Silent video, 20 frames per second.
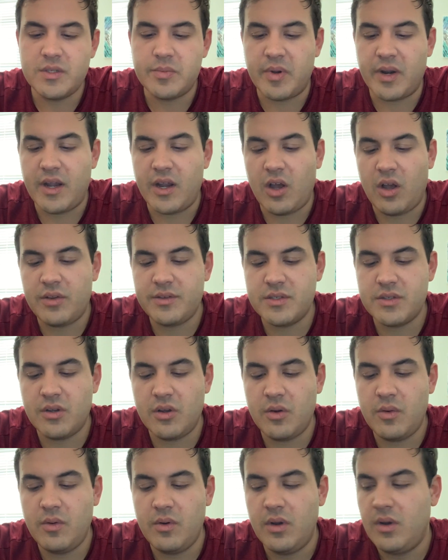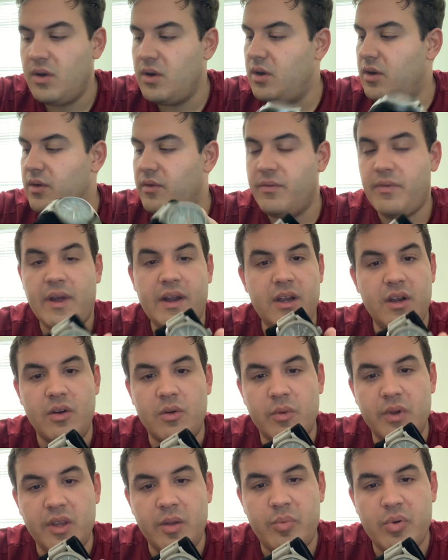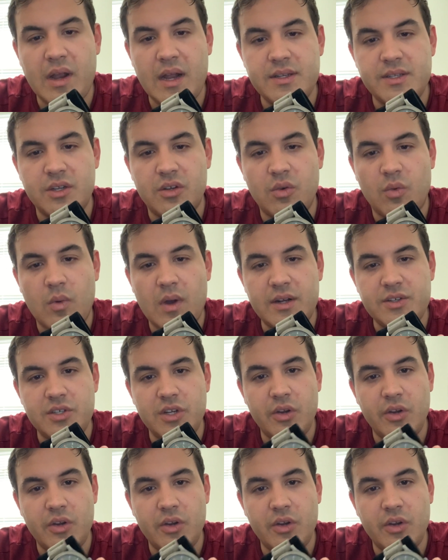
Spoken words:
but I also find it a really practical watch.